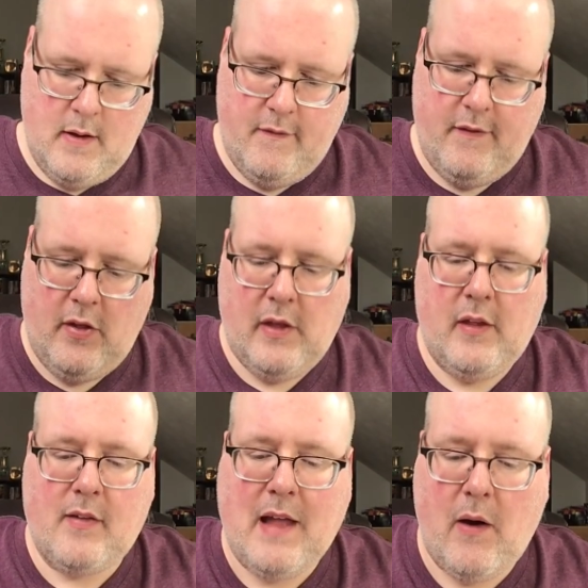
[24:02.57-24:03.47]
Feeling
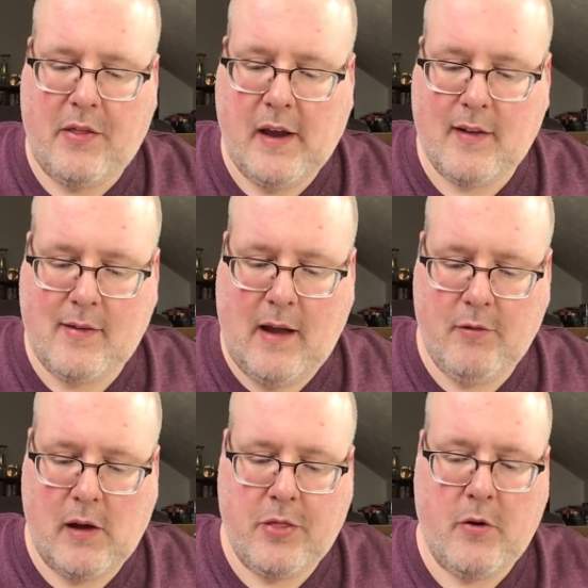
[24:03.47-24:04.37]
this now, I think it's
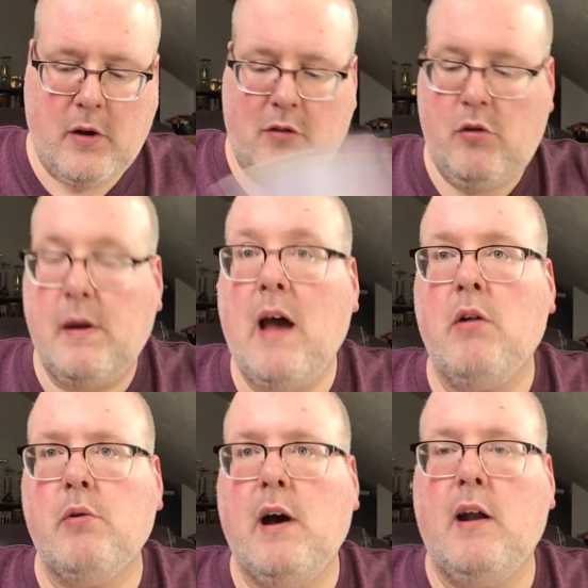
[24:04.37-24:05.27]
definitely a 32 count
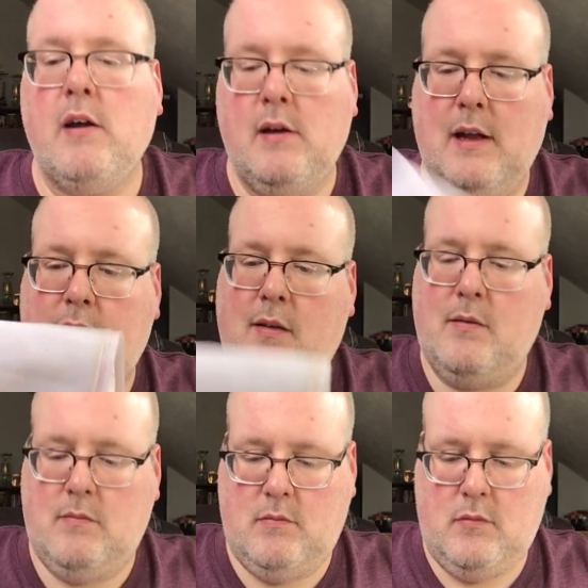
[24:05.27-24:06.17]
Lugana. It's
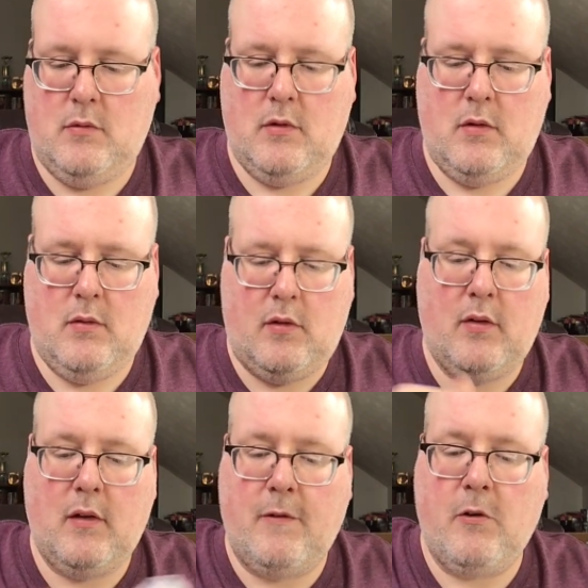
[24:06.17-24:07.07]

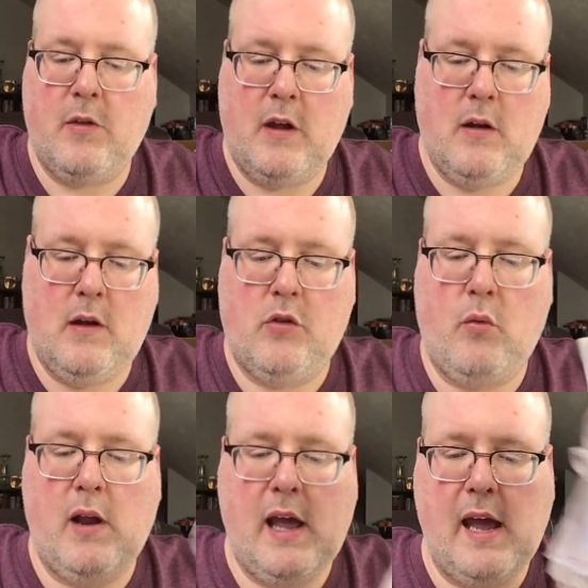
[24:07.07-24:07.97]
stiffer than a
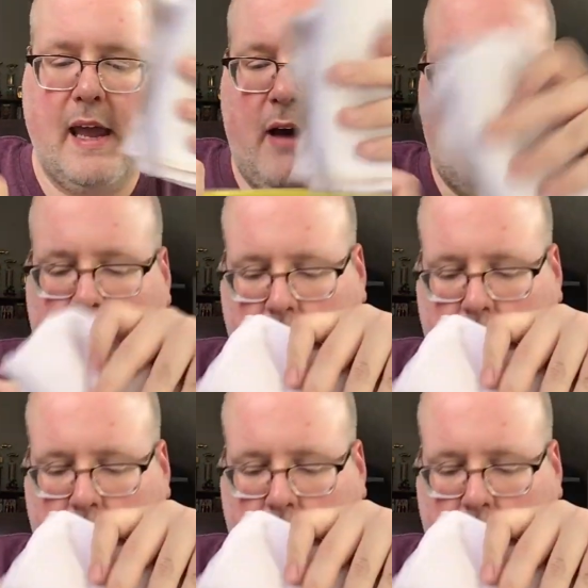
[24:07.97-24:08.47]
28 count.